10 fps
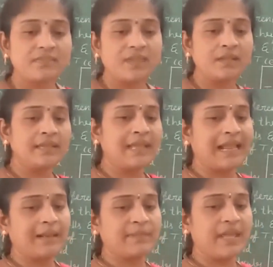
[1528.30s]
They
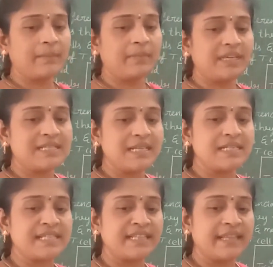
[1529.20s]
help the B cells
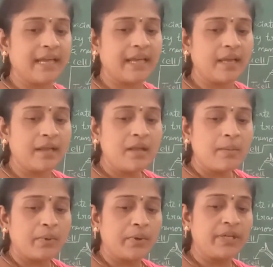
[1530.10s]
in the
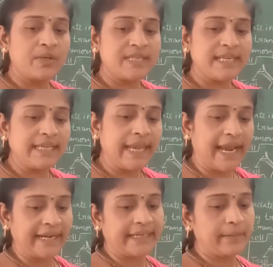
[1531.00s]
producing
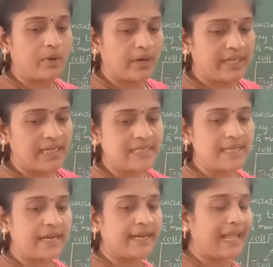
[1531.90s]
antibodies
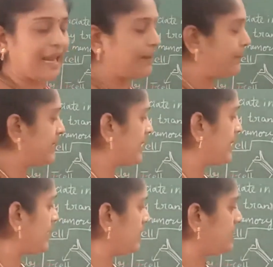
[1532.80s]
and help
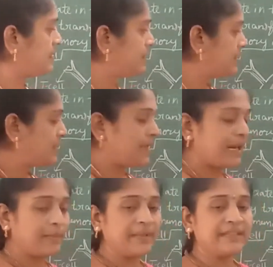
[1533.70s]

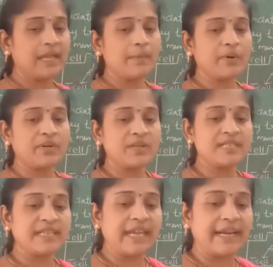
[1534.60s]
in the
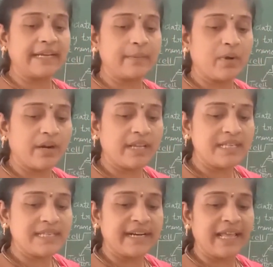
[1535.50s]
producing antibodies
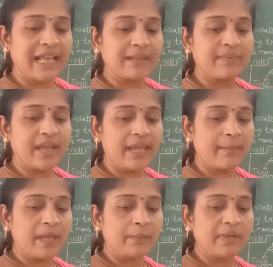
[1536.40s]
and help the
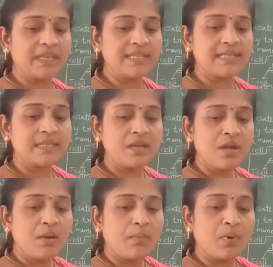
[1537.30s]
MNPs,
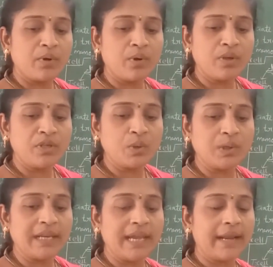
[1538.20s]

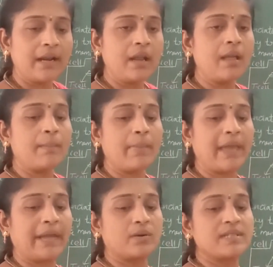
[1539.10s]
mononuclear
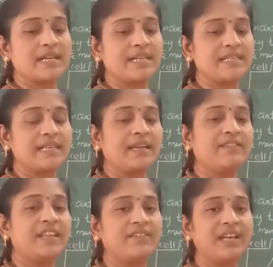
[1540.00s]
phagocytes. They
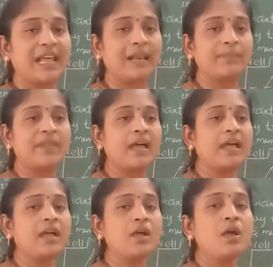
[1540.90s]
will help the
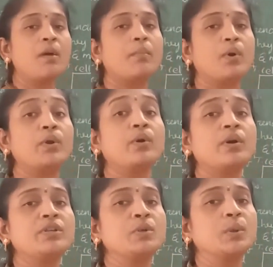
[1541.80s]

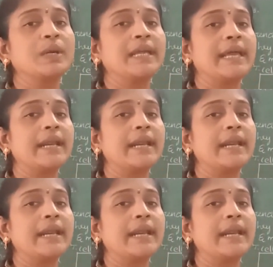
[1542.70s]
mononuclear